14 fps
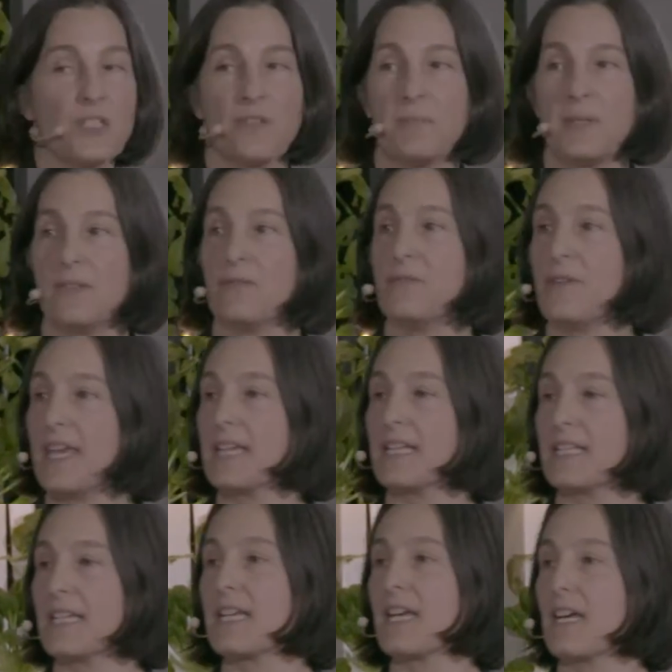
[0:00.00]
have been
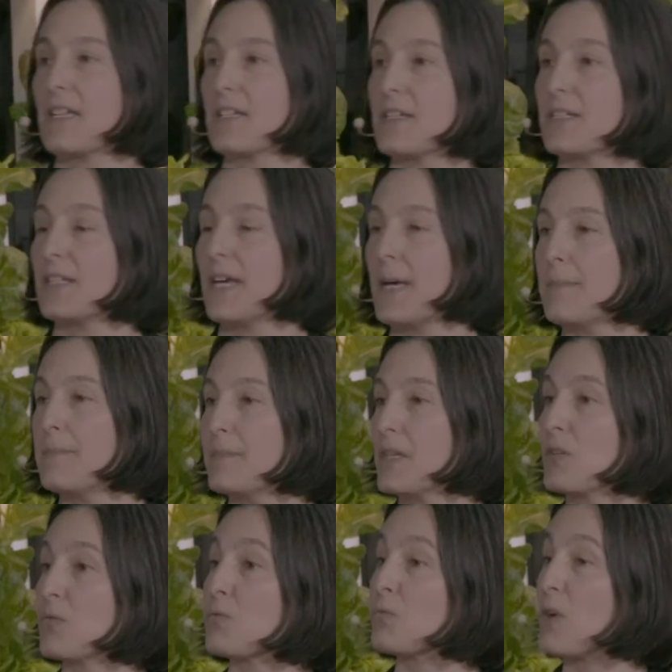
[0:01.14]
fakely colored
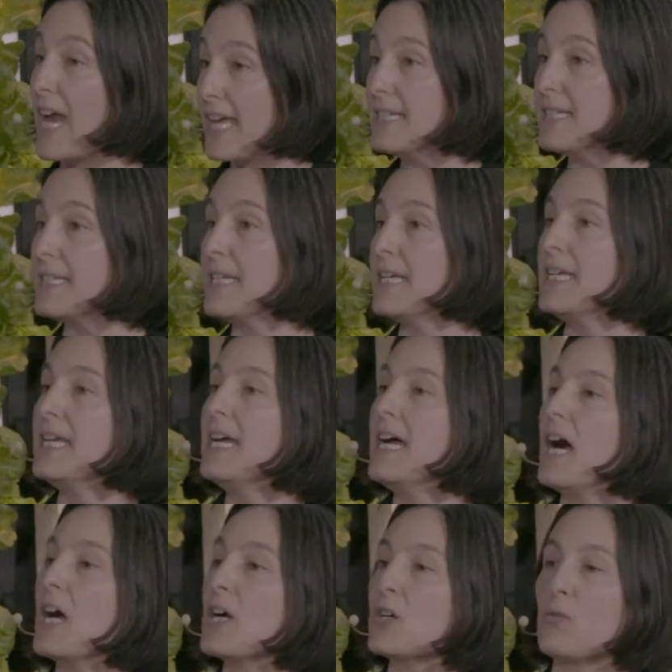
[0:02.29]
red,
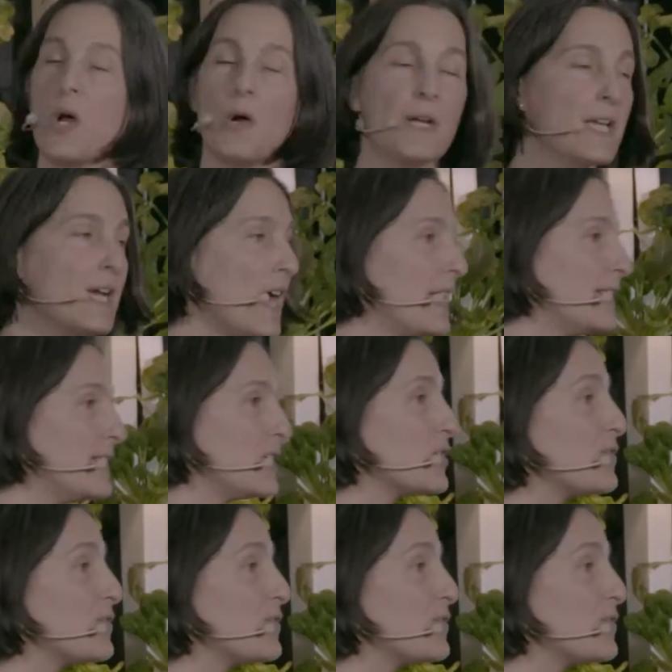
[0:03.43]
are growing on these